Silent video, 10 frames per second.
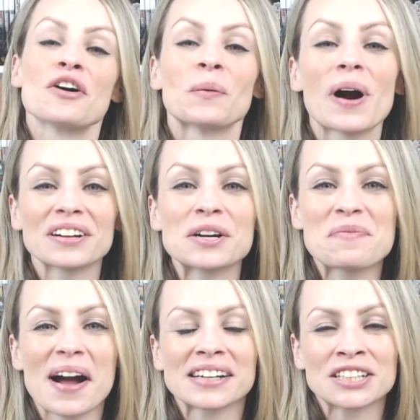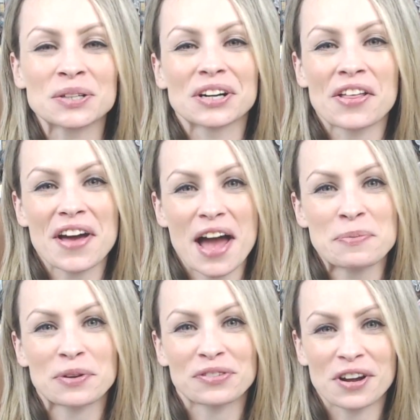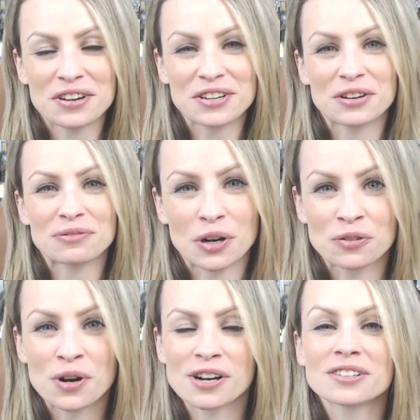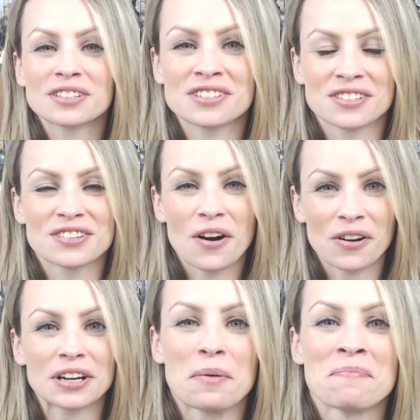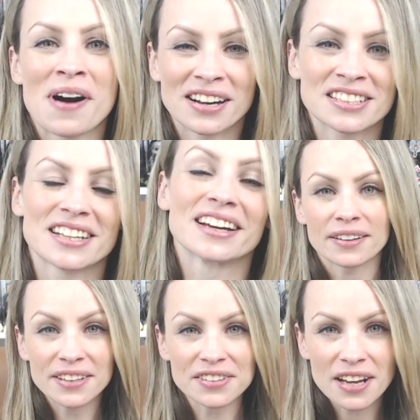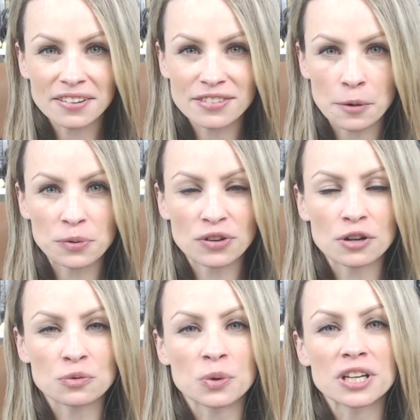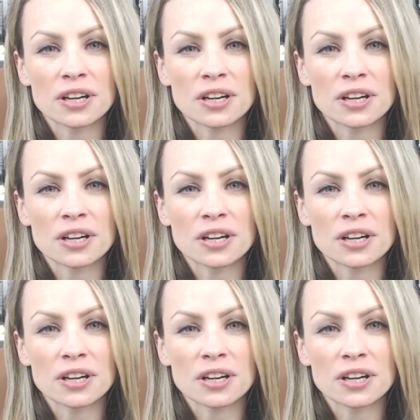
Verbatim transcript: Welcome back to another episode of Road to Dark Matter. In the last episode, we